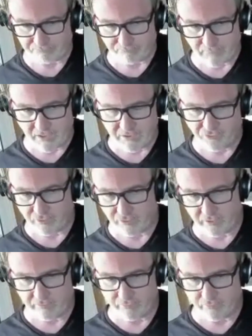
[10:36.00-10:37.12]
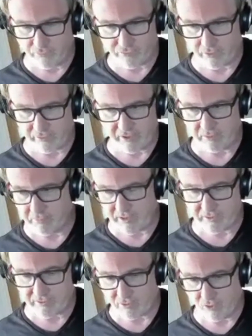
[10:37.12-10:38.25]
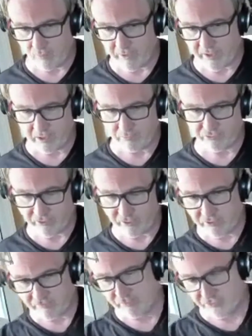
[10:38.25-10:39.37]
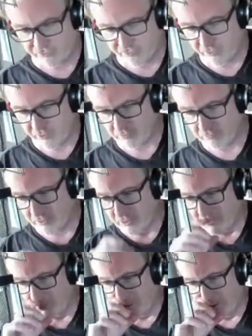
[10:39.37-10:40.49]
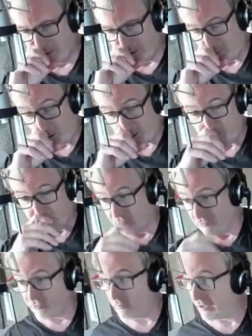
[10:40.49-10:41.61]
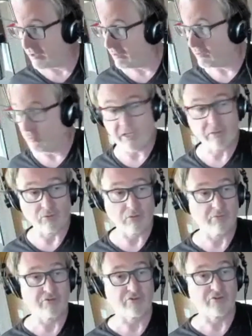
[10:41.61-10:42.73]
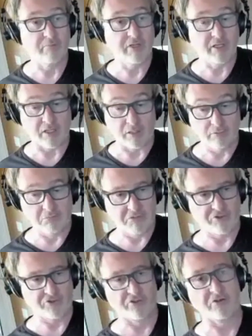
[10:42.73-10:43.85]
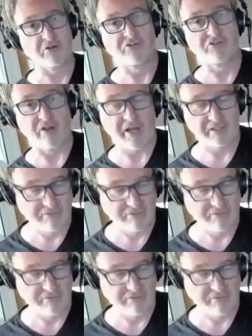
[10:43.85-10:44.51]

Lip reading: and it was hardly anybody at the callback. It was at a different studio. I walked in, there was nobody there in the waiting room. It's just me. And I go, oh, this is a good sign.